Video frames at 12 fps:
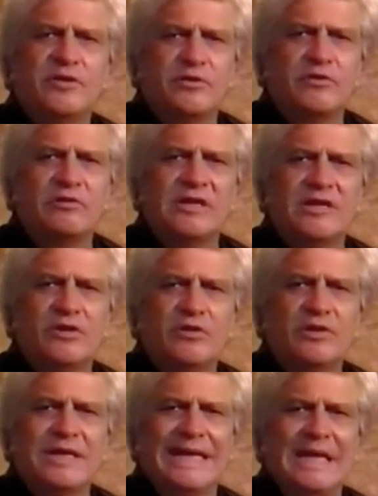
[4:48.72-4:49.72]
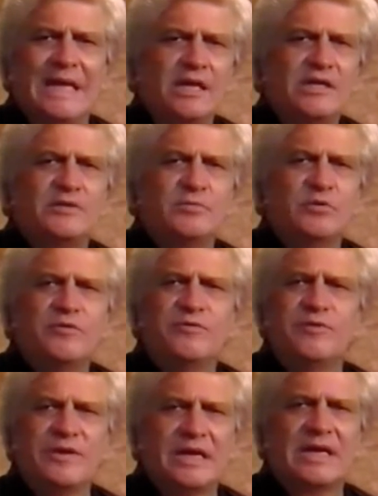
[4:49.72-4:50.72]
thoroughly learning each move
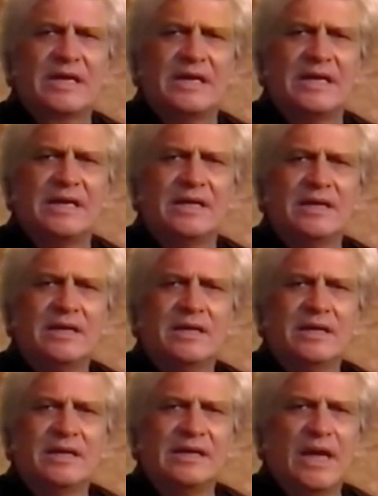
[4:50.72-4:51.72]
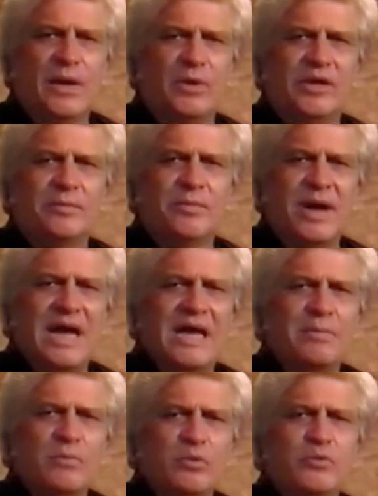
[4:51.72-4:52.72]
phonetically can we
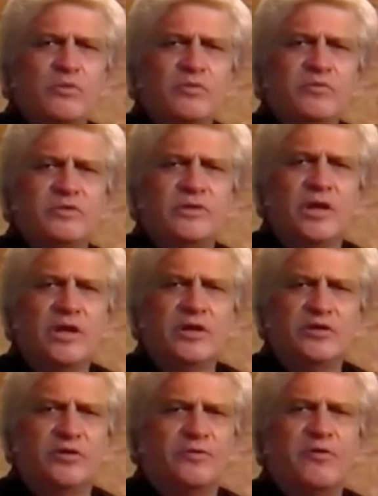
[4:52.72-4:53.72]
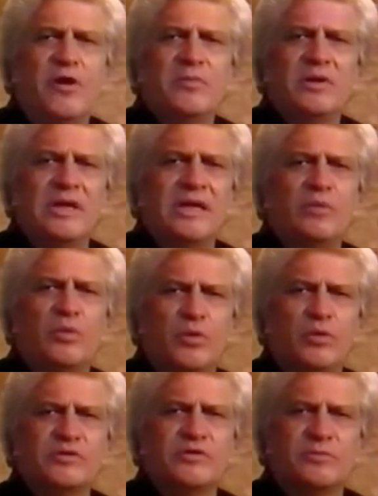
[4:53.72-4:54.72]
combine moves to formulate
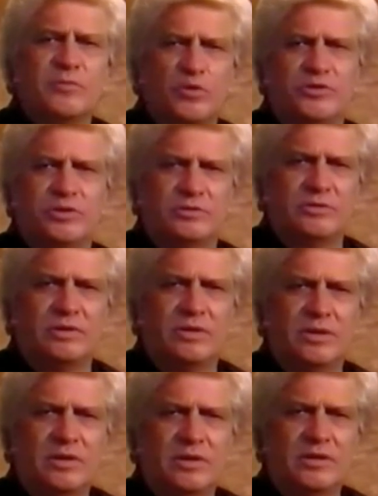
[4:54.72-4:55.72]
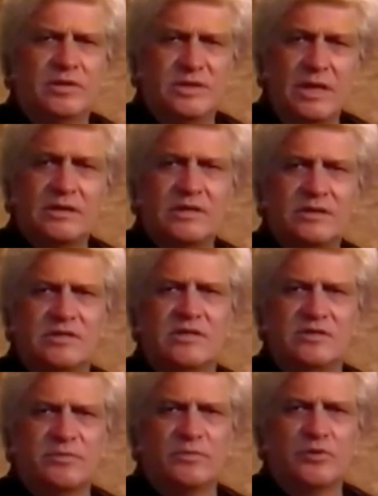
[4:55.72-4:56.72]
words of motion,
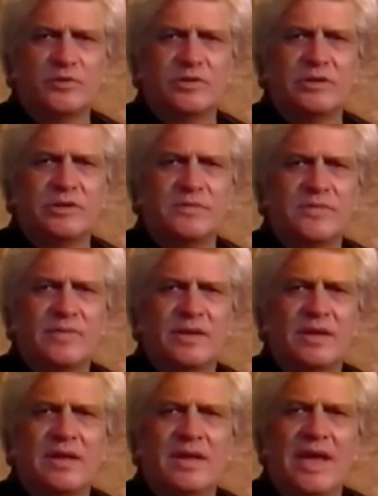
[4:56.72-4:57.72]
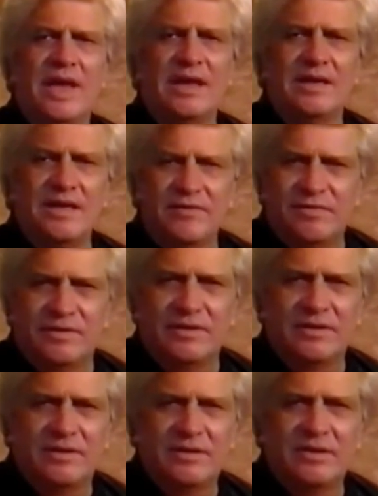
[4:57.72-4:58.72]
sentences of motion, and even
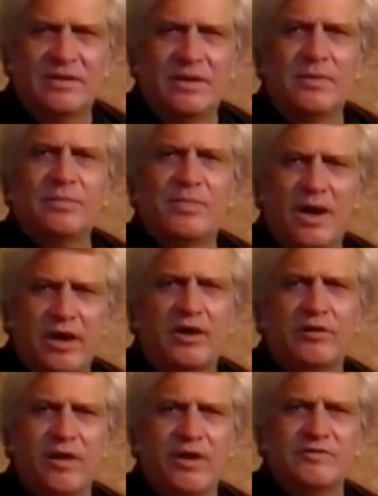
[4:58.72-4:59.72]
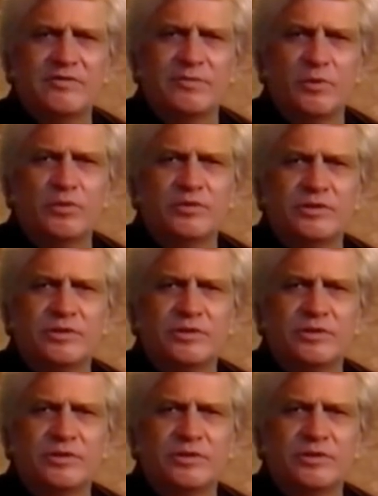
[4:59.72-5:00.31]
paragraphs of motion.